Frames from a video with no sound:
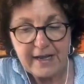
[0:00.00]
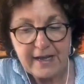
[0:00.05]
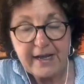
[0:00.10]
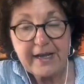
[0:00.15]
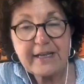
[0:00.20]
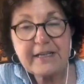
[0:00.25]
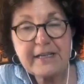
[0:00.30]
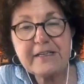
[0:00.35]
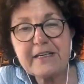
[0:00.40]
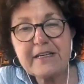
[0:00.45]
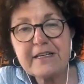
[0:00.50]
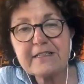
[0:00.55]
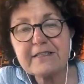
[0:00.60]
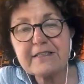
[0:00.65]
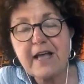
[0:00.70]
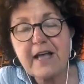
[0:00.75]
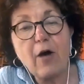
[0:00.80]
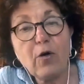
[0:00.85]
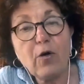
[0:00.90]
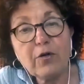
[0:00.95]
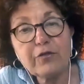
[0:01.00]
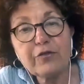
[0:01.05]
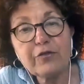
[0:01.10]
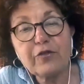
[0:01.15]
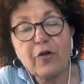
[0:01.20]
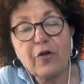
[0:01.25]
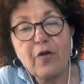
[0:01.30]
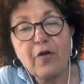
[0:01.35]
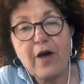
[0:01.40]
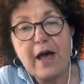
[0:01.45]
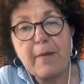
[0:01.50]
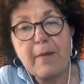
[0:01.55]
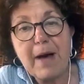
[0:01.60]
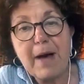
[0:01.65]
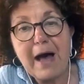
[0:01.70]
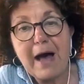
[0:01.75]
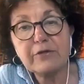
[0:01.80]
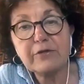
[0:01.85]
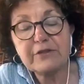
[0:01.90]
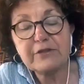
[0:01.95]
it is also
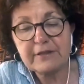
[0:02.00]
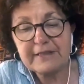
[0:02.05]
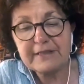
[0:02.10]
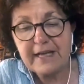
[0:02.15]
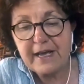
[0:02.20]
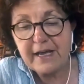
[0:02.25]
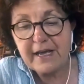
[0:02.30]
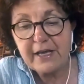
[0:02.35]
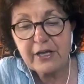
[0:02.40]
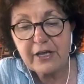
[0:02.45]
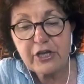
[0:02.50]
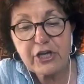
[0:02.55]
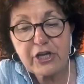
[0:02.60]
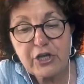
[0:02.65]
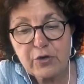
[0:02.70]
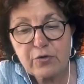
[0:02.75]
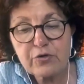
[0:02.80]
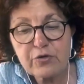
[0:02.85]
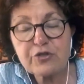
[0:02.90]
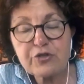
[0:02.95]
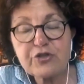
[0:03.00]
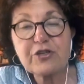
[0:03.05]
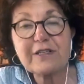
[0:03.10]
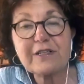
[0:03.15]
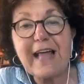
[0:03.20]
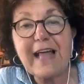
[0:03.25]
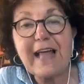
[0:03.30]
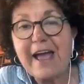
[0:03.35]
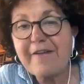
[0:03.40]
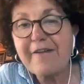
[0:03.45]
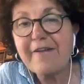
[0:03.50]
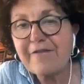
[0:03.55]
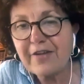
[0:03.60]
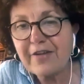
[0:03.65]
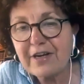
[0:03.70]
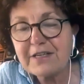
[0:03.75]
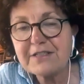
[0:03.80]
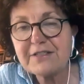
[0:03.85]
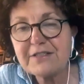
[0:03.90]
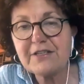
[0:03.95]
about the huge
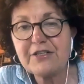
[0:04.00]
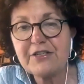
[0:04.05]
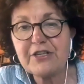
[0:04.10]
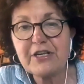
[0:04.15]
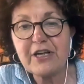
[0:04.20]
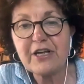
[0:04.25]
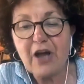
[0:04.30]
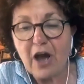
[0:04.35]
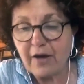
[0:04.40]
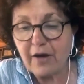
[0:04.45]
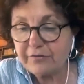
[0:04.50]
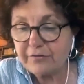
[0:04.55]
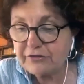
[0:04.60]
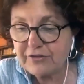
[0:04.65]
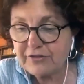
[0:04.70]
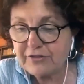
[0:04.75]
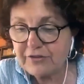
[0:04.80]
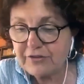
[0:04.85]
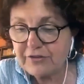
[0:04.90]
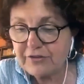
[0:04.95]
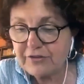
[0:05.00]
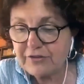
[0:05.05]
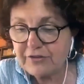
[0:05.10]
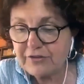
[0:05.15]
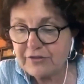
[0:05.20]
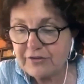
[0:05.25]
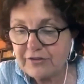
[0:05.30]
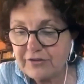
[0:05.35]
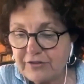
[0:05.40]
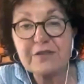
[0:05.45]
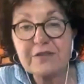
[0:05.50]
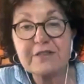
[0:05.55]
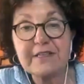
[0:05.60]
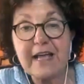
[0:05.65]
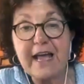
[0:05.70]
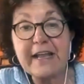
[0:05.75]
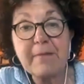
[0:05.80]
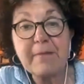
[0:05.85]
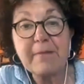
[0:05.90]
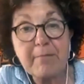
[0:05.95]
diversity of transactions
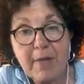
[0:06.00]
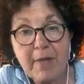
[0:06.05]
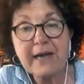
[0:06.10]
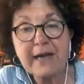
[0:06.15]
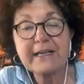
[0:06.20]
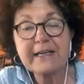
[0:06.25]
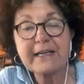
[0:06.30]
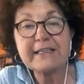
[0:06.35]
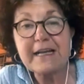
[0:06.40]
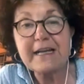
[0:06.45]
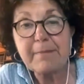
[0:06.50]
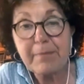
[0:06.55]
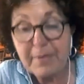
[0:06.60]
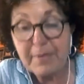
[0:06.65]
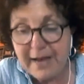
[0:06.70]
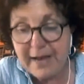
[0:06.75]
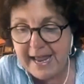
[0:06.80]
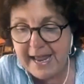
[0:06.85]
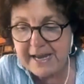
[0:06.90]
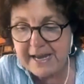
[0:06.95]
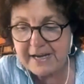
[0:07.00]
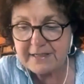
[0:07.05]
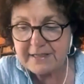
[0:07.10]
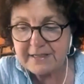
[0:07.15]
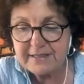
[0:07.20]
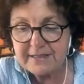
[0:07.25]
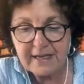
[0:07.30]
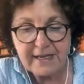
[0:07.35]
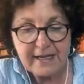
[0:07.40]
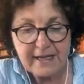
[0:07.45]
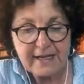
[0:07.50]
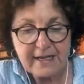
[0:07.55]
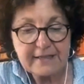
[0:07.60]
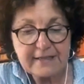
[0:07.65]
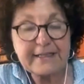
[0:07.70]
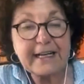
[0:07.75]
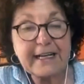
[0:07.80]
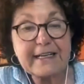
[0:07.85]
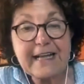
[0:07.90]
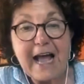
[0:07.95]
and market players
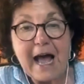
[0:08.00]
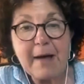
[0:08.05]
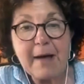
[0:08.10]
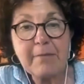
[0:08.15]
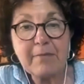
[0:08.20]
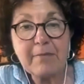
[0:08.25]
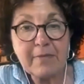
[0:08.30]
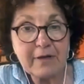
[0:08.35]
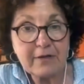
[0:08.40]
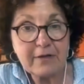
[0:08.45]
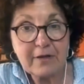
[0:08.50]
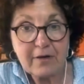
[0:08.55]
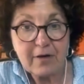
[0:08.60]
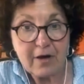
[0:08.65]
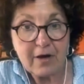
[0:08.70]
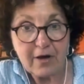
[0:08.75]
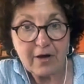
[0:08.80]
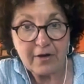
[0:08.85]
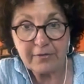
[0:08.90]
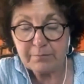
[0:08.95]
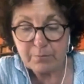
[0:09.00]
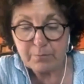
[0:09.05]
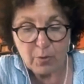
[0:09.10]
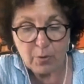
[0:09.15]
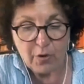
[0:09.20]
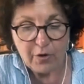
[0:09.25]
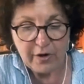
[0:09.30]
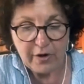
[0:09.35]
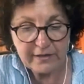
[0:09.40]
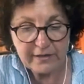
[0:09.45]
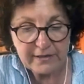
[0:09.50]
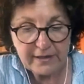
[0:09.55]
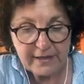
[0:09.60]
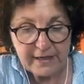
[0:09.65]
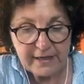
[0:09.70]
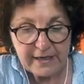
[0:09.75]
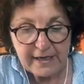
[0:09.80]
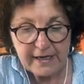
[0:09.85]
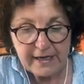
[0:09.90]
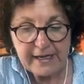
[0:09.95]
that come on board
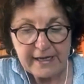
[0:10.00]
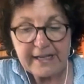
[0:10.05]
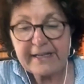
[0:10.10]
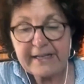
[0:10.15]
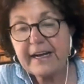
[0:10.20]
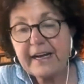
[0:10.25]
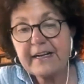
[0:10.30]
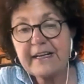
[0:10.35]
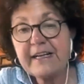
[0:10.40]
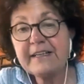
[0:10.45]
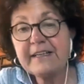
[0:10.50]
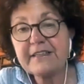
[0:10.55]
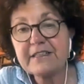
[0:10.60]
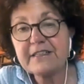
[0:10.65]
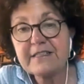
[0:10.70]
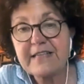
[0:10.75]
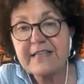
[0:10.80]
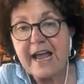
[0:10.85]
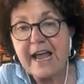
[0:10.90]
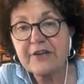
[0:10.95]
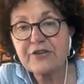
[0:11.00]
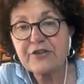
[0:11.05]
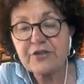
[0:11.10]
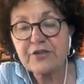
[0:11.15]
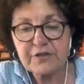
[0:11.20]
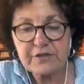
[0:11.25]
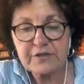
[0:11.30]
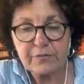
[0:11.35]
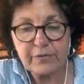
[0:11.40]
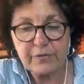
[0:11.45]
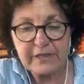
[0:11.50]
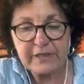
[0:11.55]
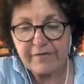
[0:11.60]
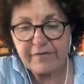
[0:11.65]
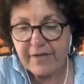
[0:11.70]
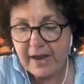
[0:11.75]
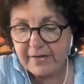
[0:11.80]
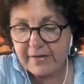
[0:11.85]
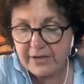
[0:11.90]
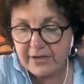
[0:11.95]
in their intersections with the
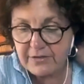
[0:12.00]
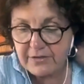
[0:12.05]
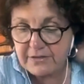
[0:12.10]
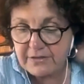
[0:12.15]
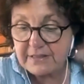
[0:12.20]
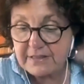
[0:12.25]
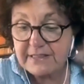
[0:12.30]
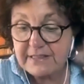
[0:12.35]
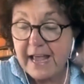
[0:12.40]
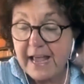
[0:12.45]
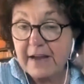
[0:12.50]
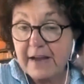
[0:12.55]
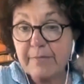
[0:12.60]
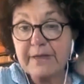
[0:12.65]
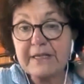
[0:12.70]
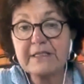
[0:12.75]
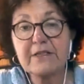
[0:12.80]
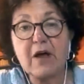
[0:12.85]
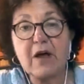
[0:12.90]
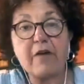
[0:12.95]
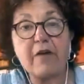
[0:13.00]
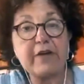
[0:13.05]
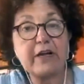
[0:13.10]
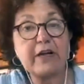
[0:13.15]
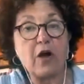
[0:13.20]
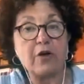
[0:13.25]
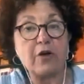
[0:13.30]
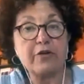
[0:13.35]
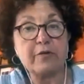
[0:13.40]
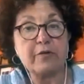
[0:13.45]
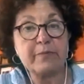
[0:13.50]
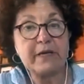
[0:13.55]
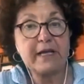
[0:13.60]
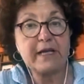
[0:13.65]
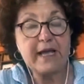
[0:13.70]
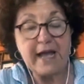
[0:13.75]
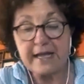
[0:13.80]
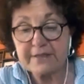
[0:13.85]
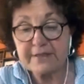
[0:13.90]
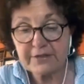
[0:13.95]
various segments of economy
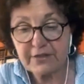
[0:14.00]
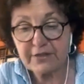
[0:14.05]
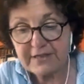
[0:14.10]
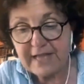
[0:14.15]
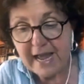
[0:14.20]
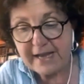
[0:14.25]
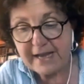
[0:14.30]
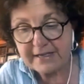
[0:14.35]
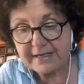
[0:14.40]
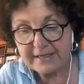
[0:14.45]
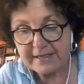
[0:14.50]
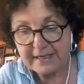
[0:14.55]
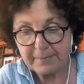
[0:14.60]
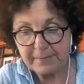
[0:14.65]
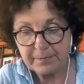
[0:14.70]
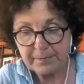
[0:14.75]
and society.